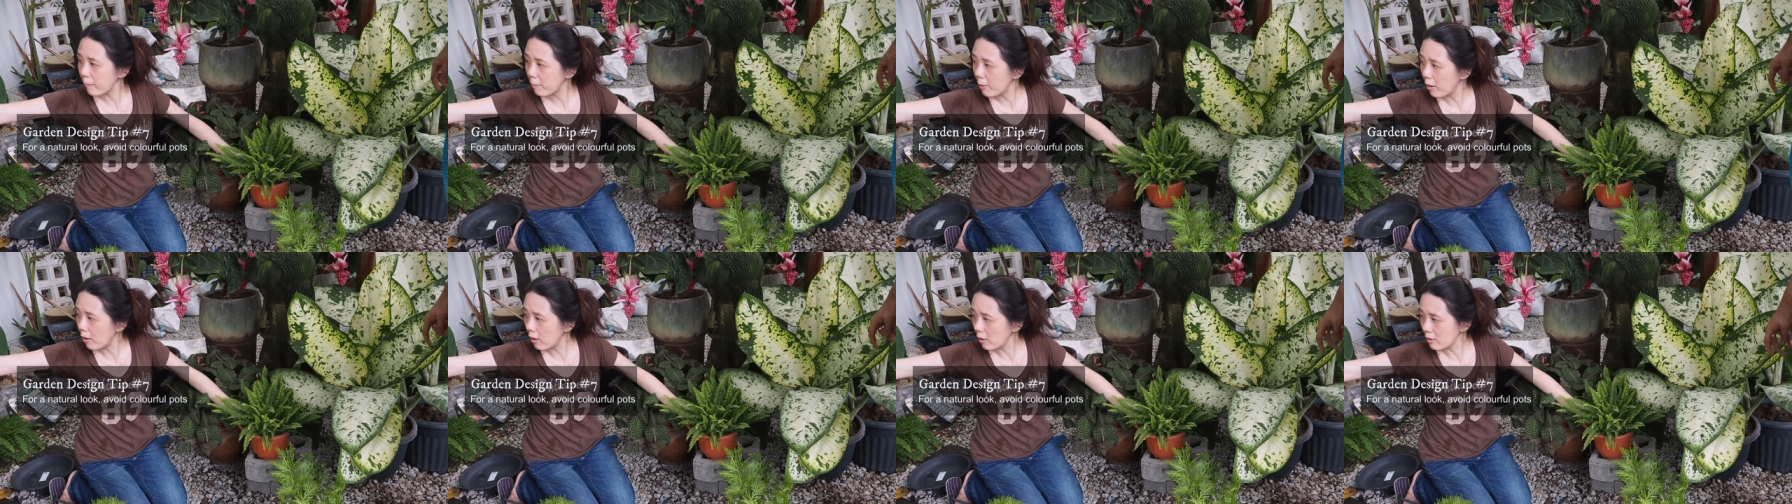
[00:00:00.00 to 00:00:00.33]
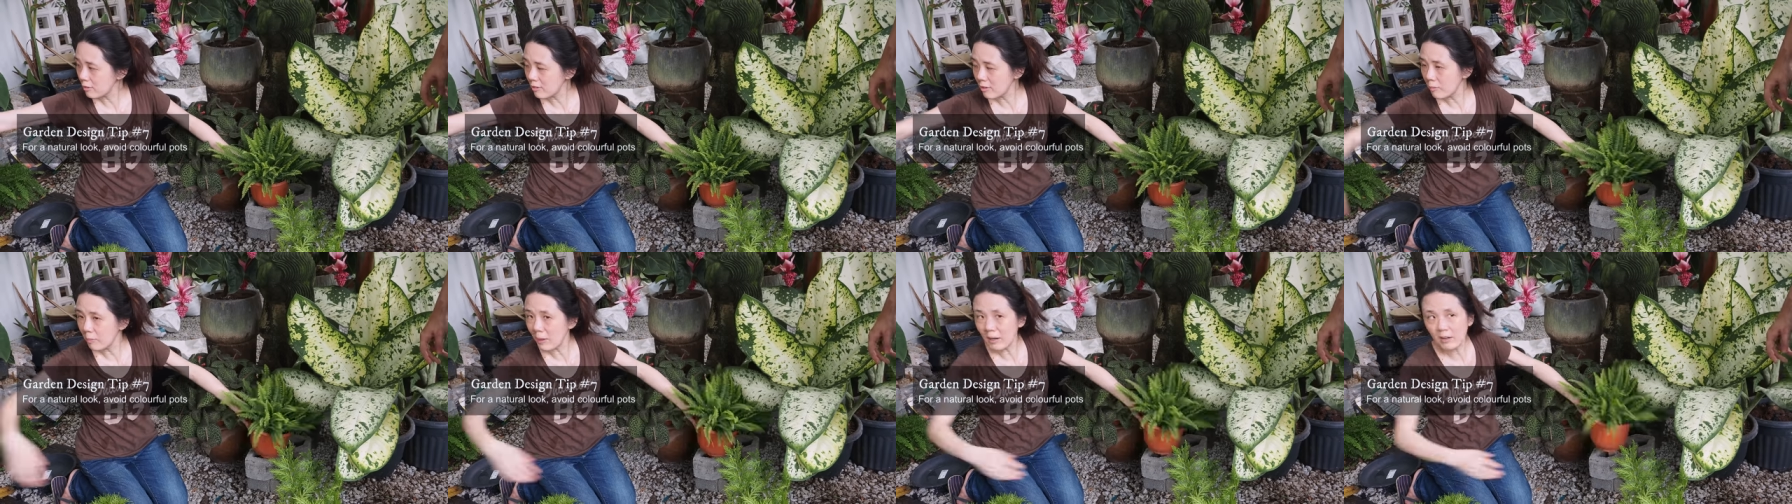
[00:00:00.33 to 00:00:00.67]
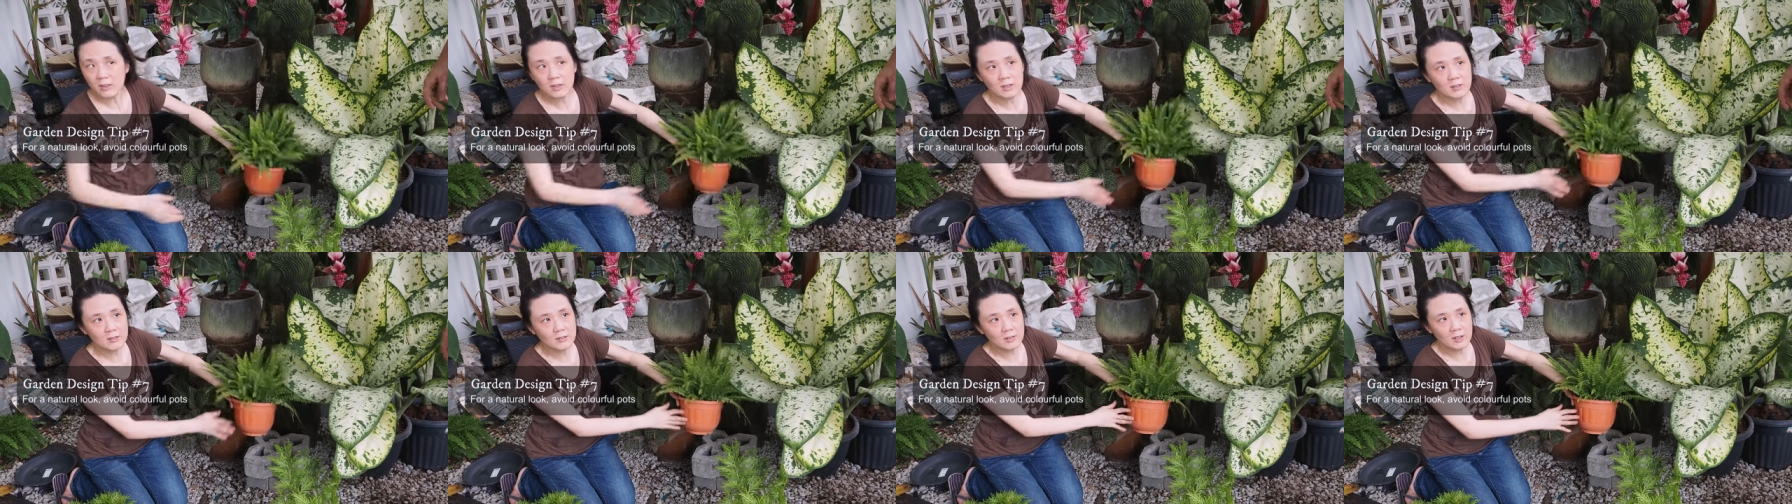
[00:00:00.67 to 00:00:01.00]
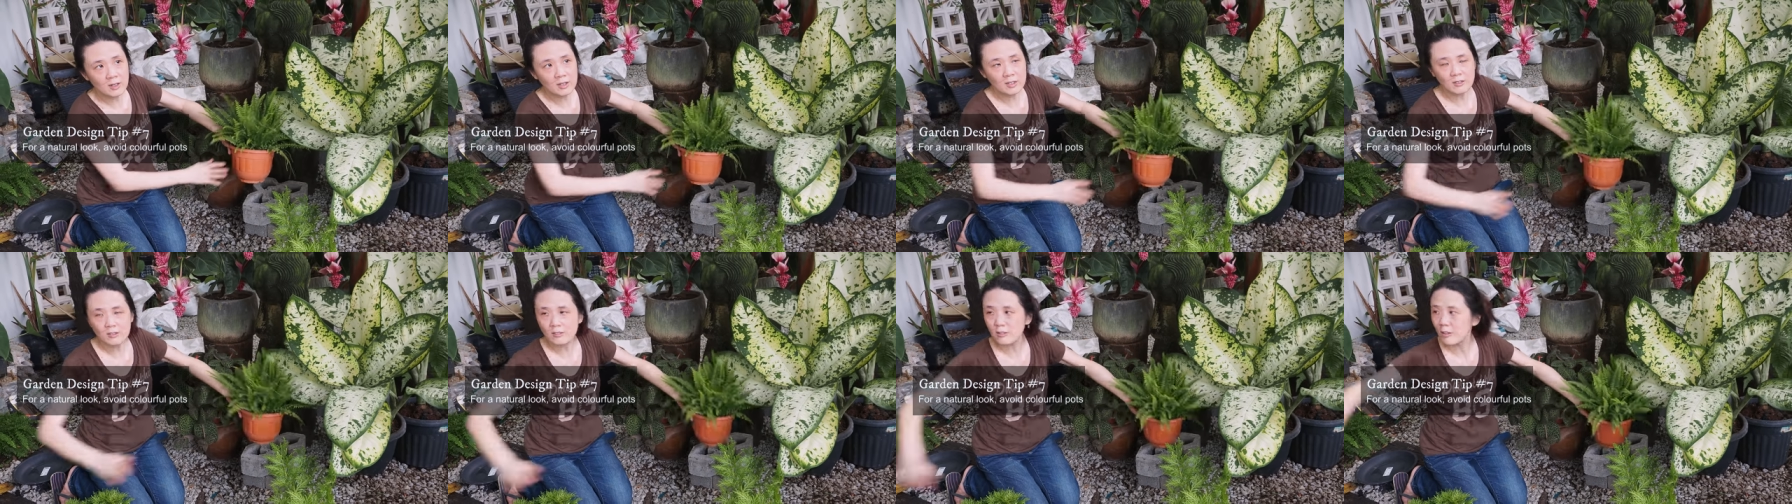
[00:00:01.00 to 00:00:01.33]
pots about this
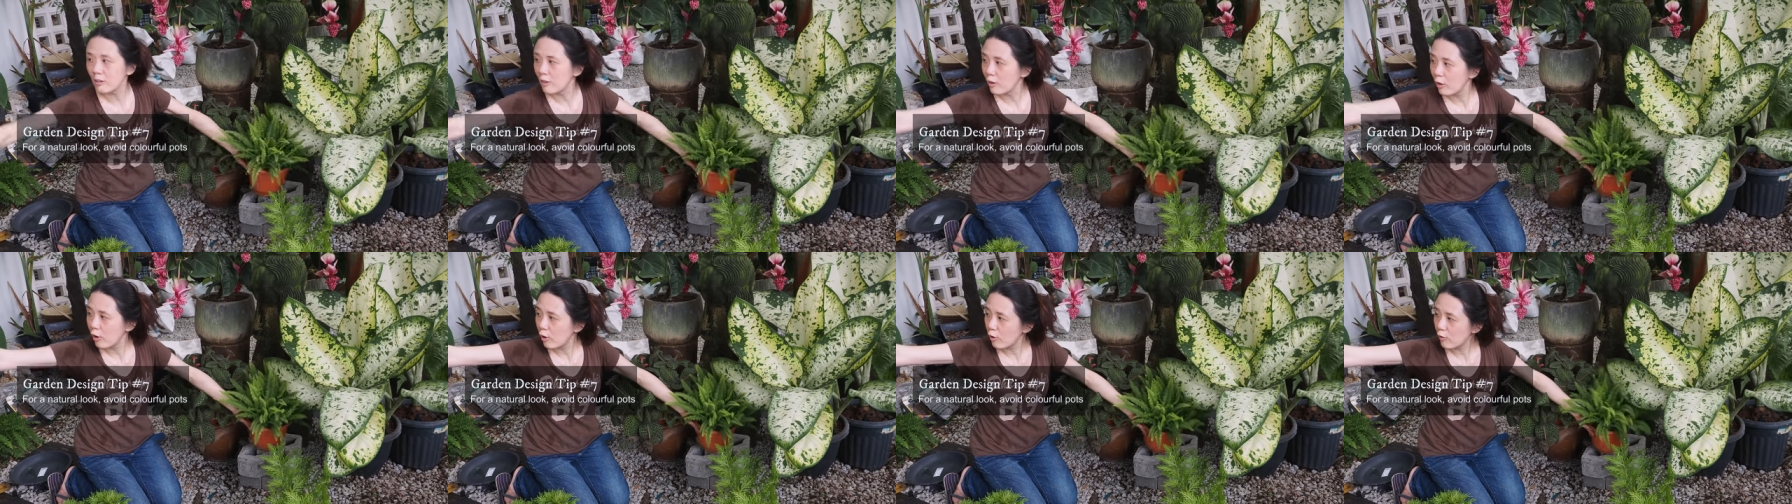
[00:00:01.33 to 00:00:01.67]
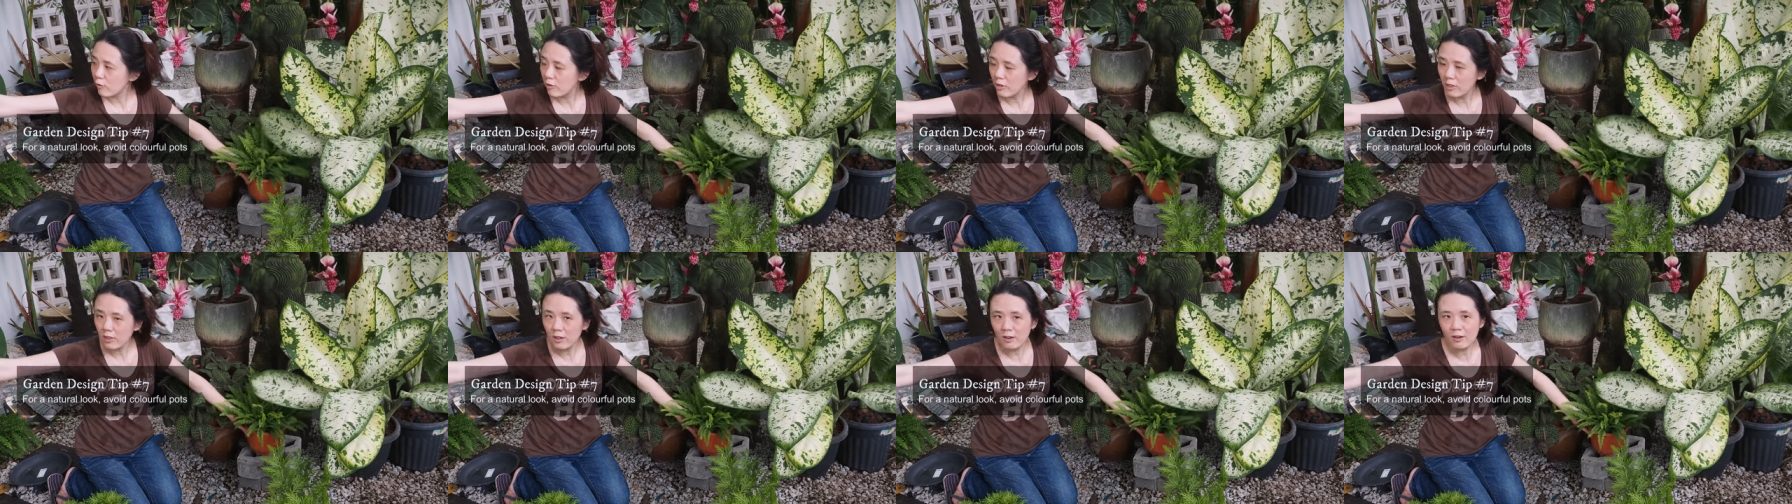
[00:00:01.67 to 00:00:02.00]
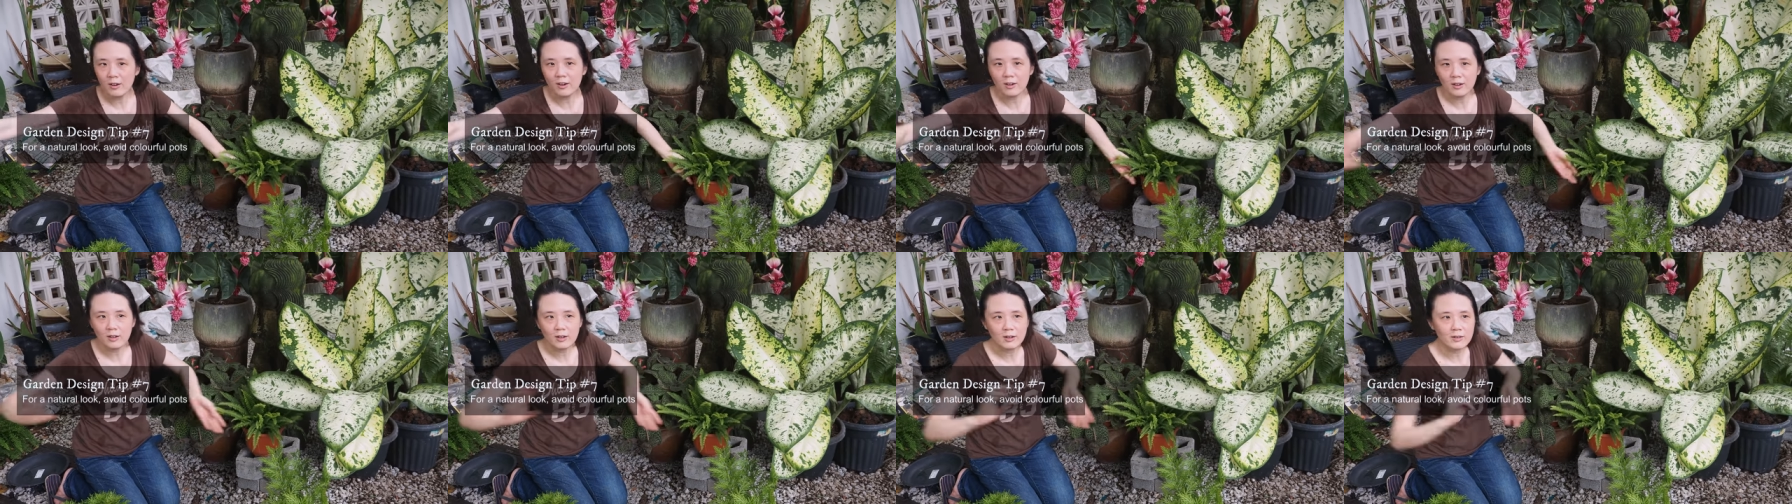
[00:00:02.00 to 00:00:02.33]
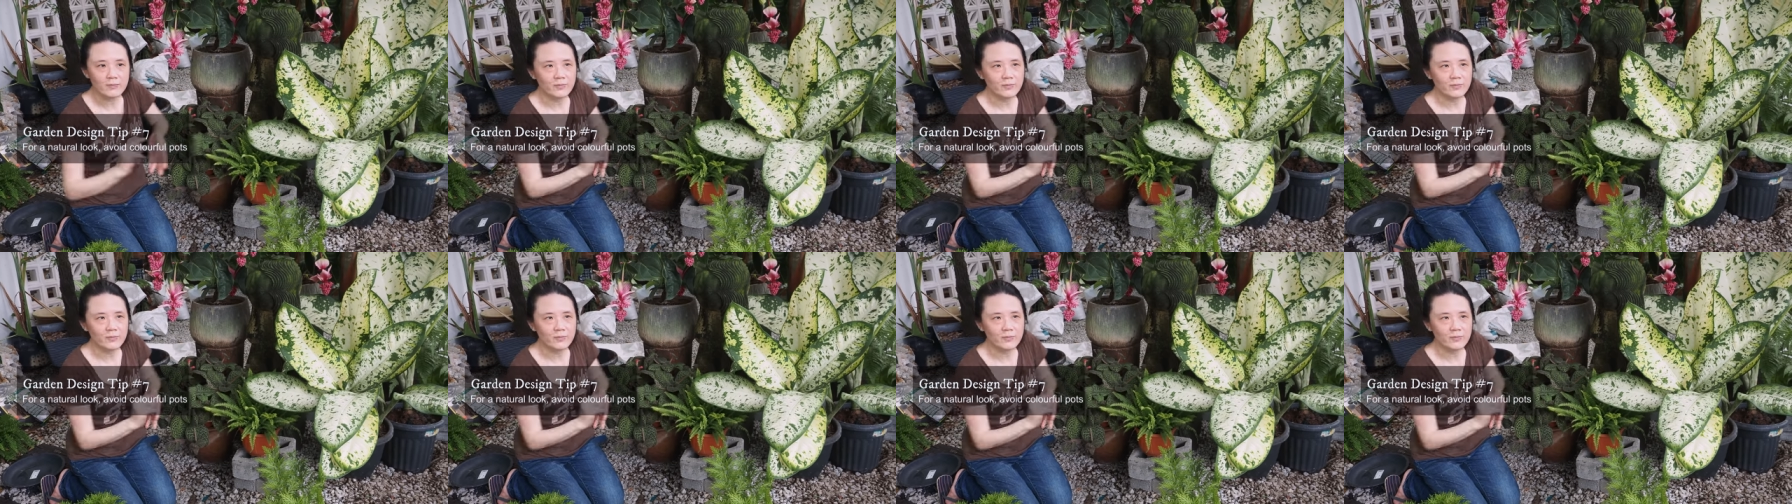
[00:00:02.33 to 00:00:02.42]
size yep. over there?